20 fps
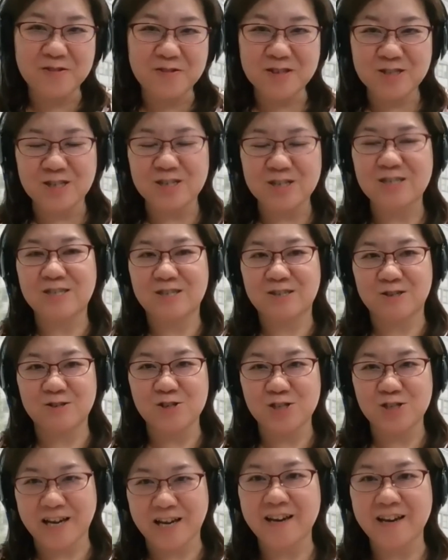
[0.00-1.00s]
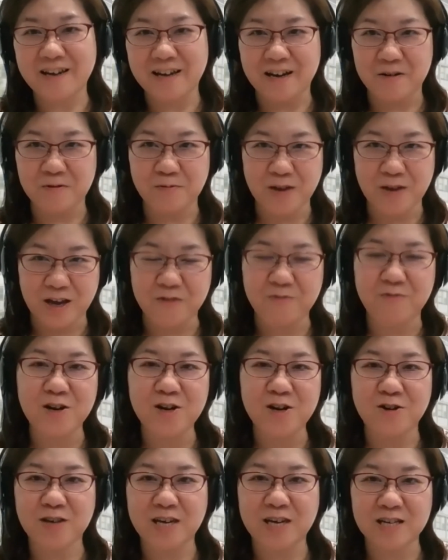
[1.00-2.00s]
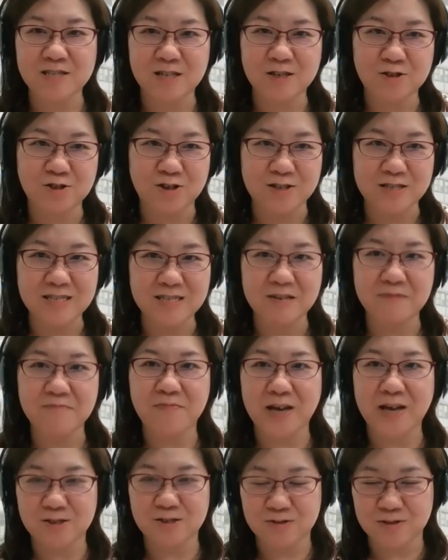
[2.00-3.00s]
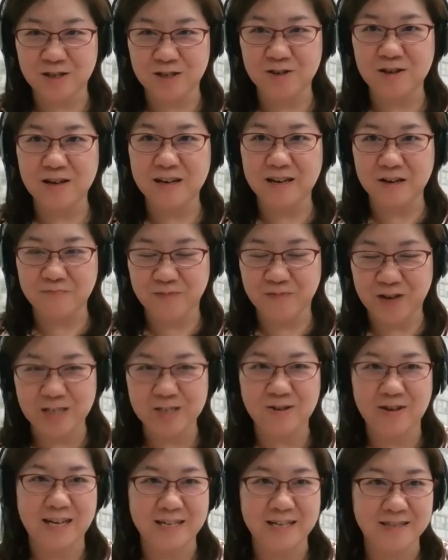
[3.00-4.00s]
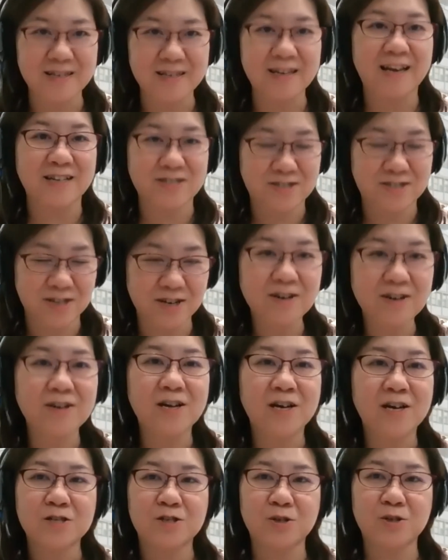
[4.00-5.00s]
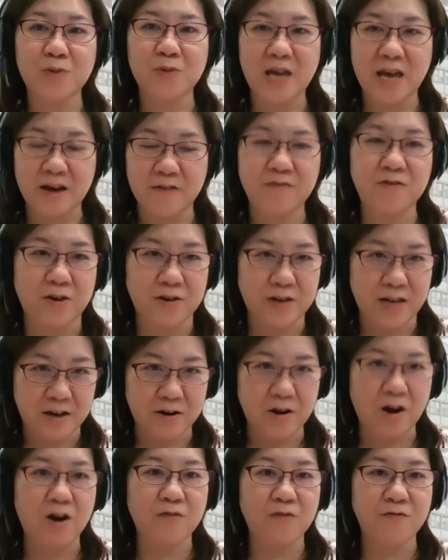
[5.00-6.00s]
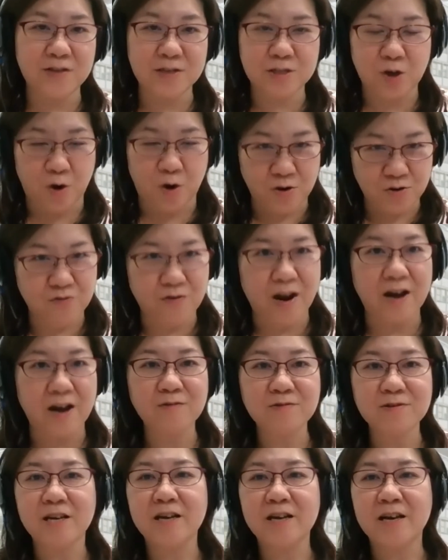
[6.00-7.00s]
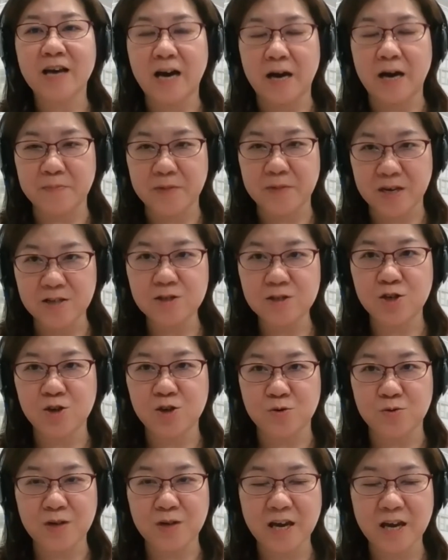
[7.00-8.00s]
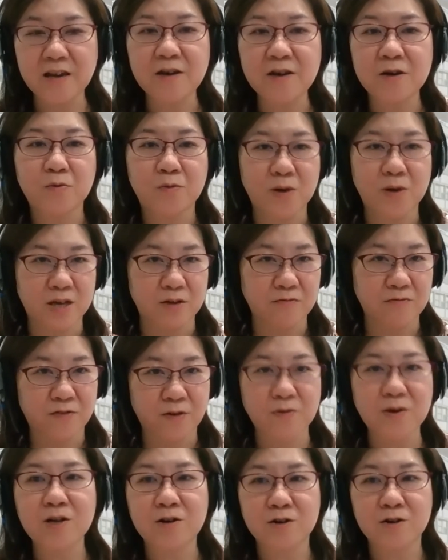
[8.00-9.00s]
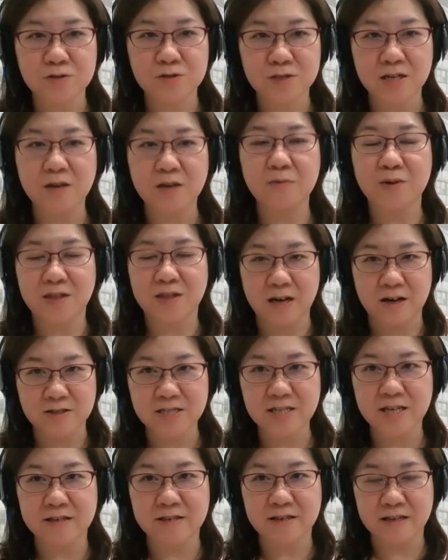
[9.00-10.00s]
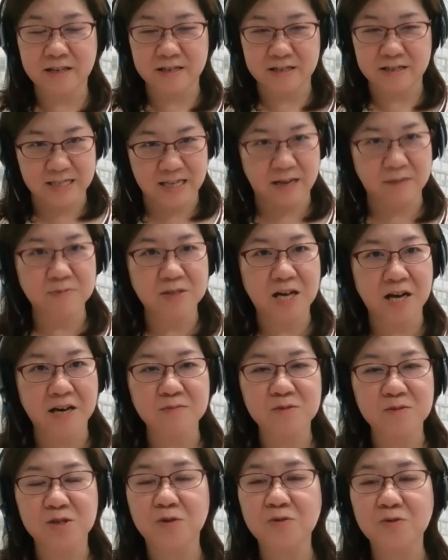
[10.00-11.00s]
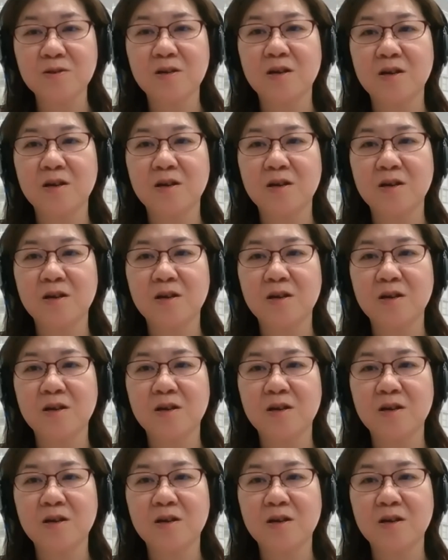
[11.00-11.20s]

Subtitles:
just to share, we have relocated Jonathan back to London last year. So we have got an office on ground in the UK, working very closely with our tenant in the same time zone.